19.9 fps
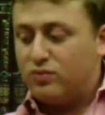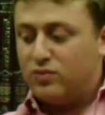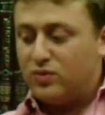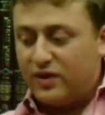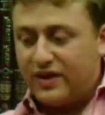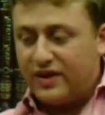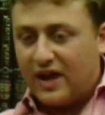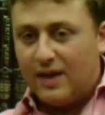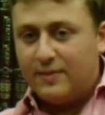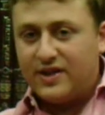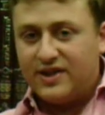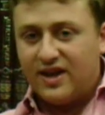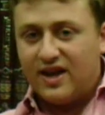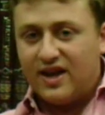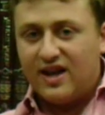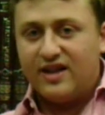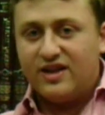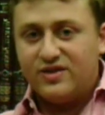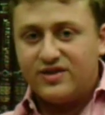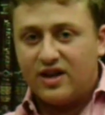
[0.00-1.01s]
The Amidah
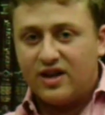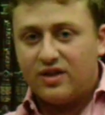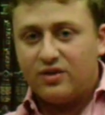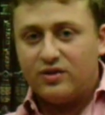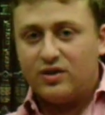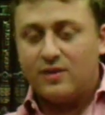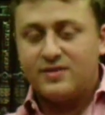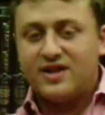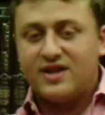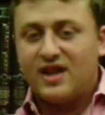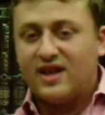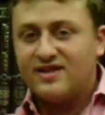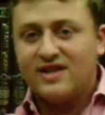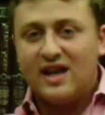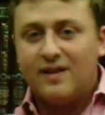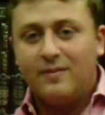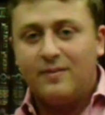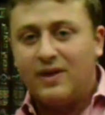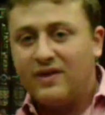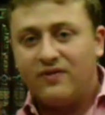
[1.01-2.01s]
that you say 3 times a day is
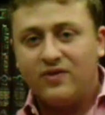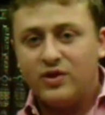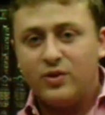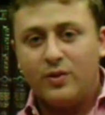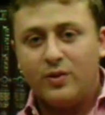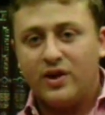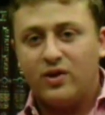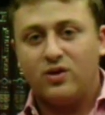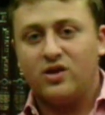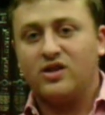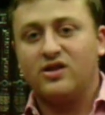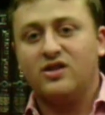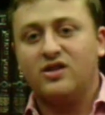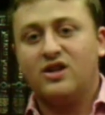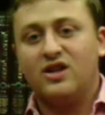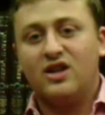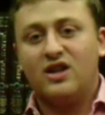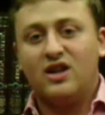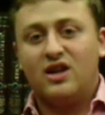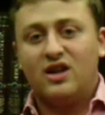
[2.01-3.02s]
not meant for you at all.
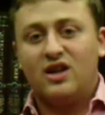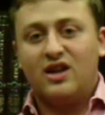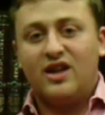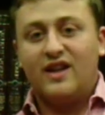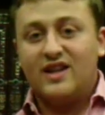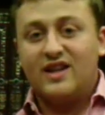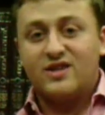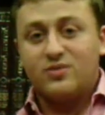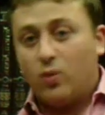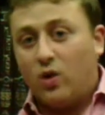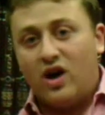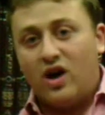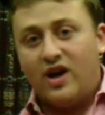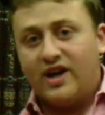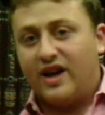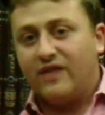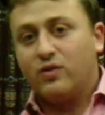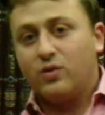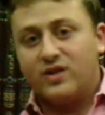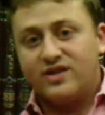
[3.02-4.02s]
That's why
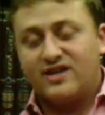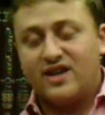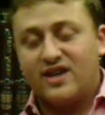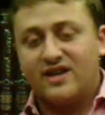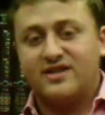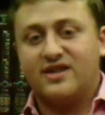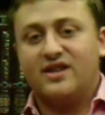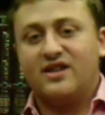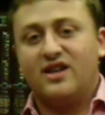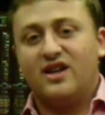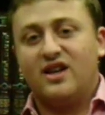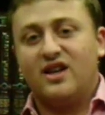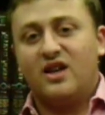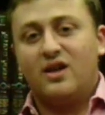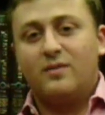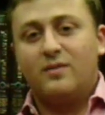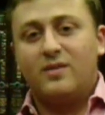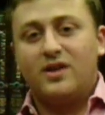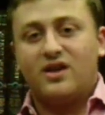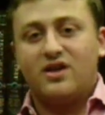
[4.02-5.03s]
everyone says it,
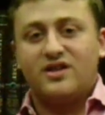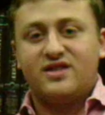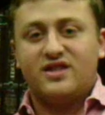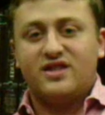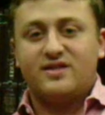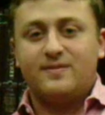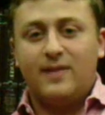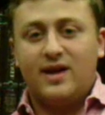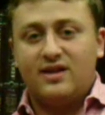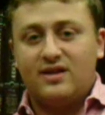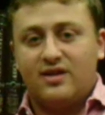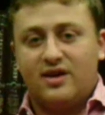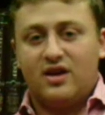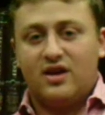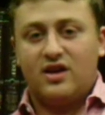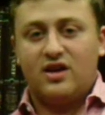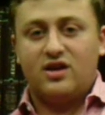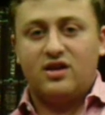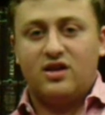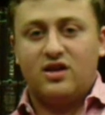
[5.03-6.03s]
because it's meant
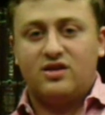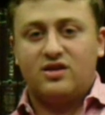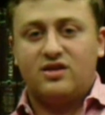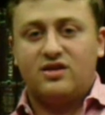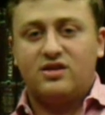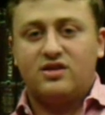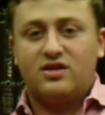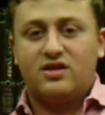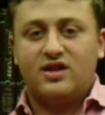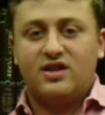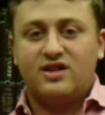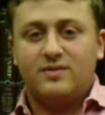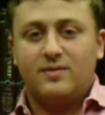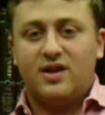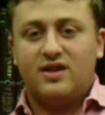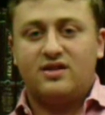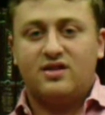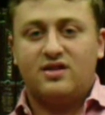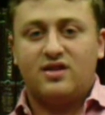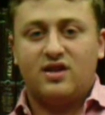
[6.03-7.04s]

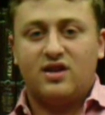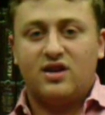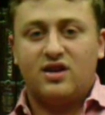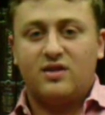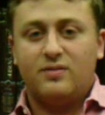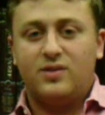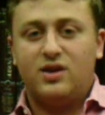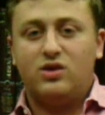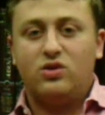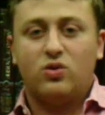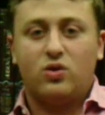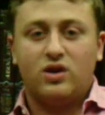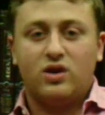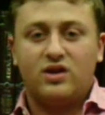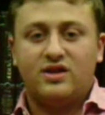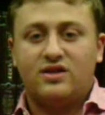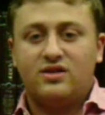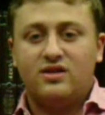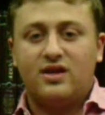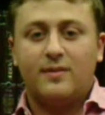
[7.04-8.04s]
to be your
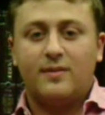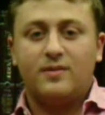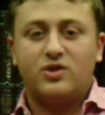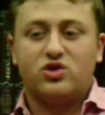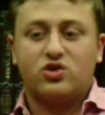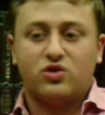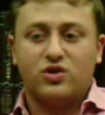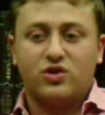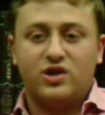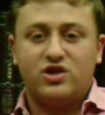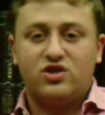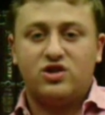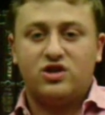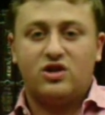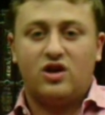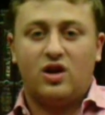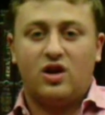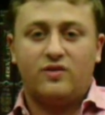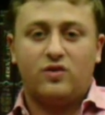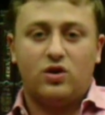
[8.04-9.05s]
demonstration
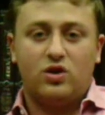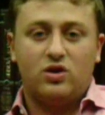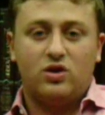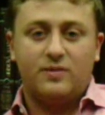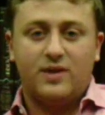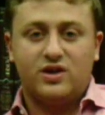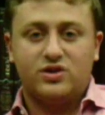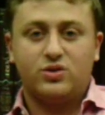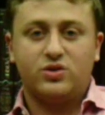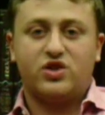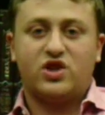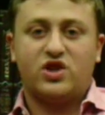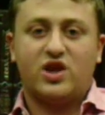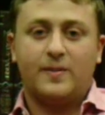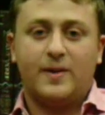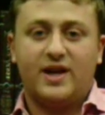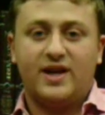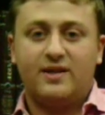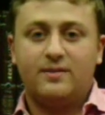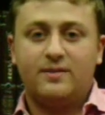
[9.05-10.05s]
of Ol Malchut
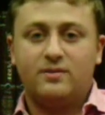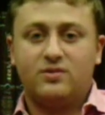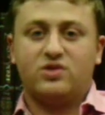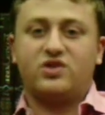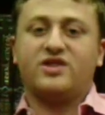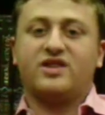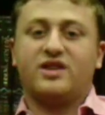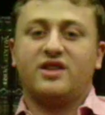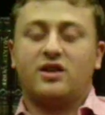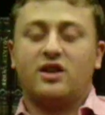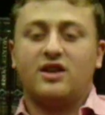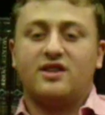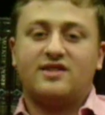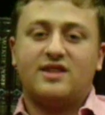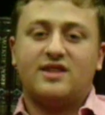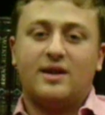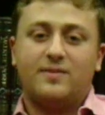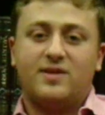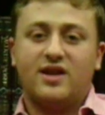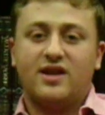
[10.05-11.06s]
Shamayim, which is
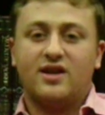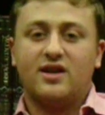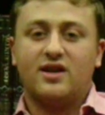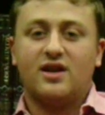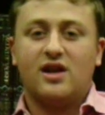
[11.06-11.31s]
accepting